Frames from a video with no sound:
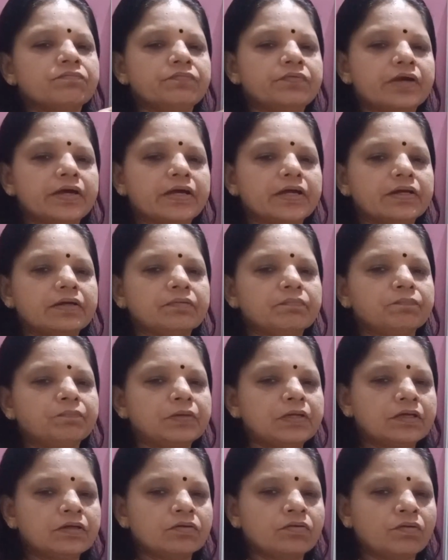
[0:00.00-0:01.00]
when
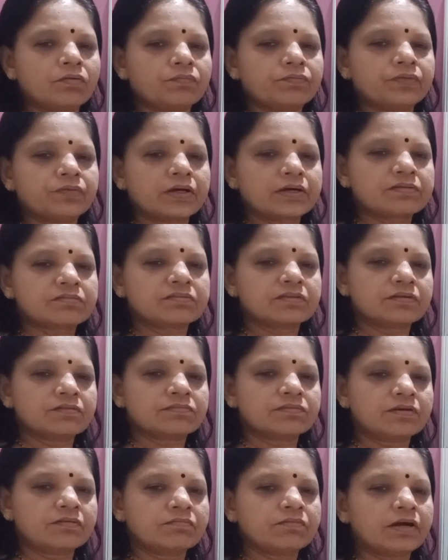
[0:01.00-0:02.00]
P of x
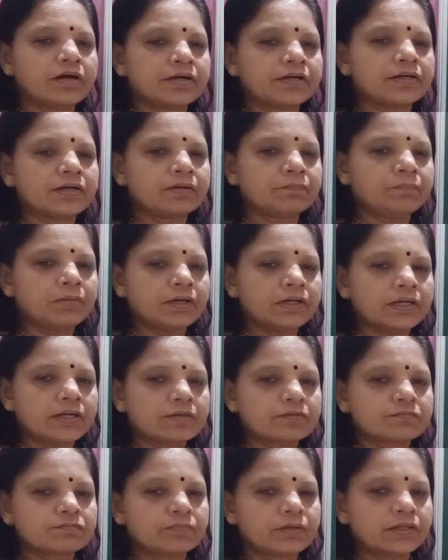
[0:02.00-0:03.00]
is divided by
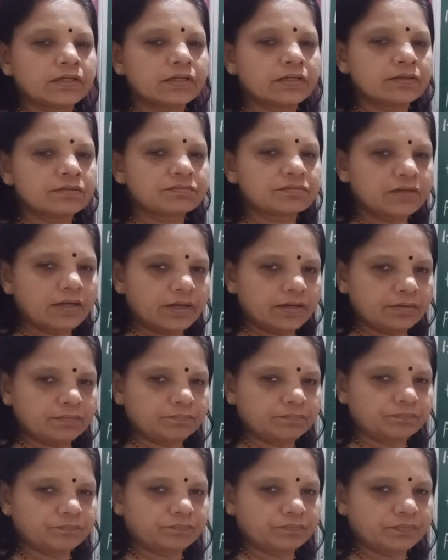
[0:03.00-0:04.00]
x minus
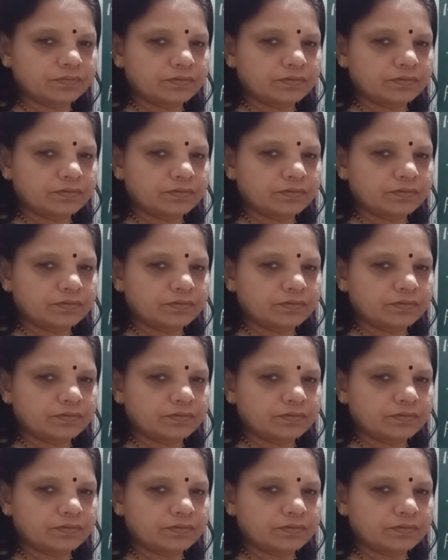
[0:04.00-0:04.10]
a.